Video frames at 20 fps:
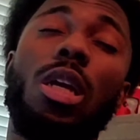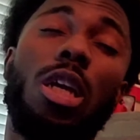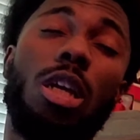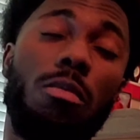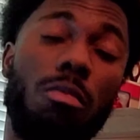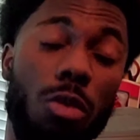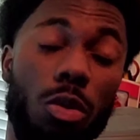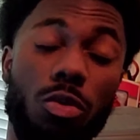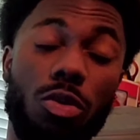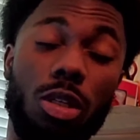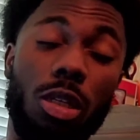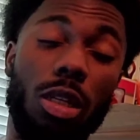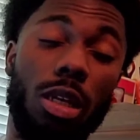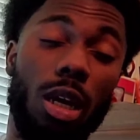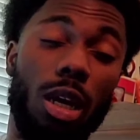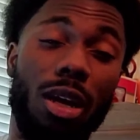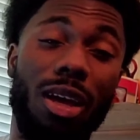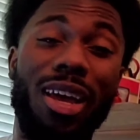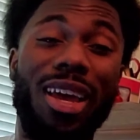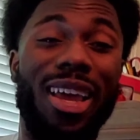in
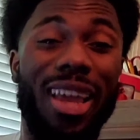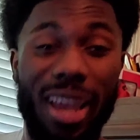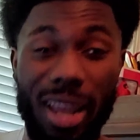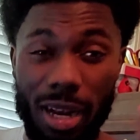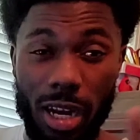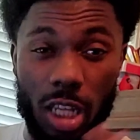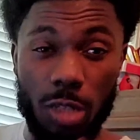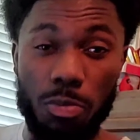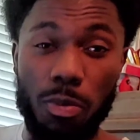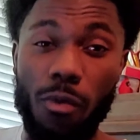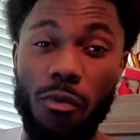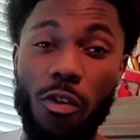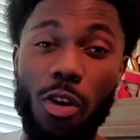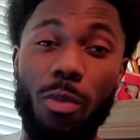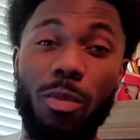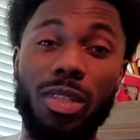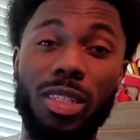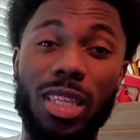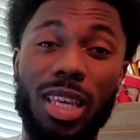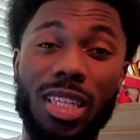Musica, and this
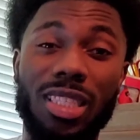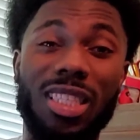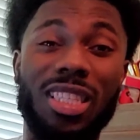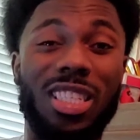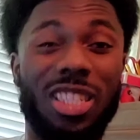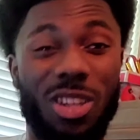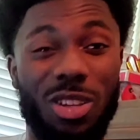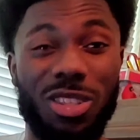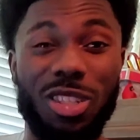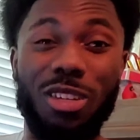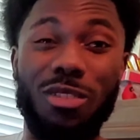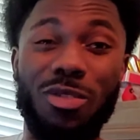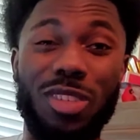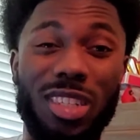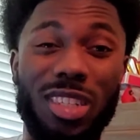performance gets the Sultan of